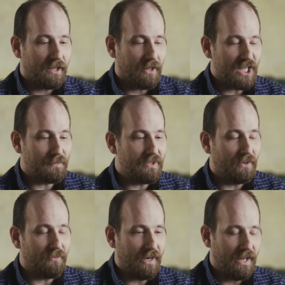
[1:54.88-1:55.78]
CLASP is
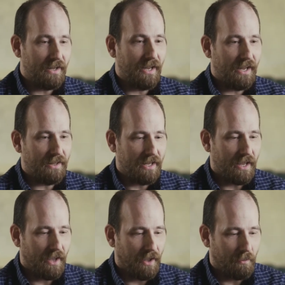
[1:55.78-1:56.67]
different in
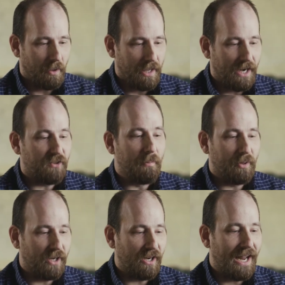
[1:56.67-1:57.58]
its
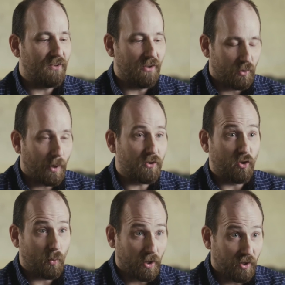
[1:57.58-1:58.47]
ability to answer these
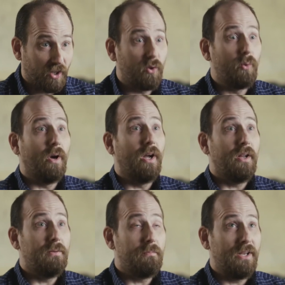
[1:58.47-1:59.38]
questions quickly, to
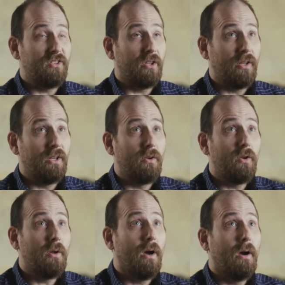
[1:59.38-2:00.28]
basically
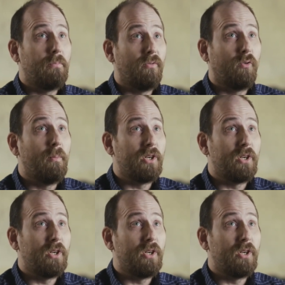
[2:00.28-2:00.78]
perform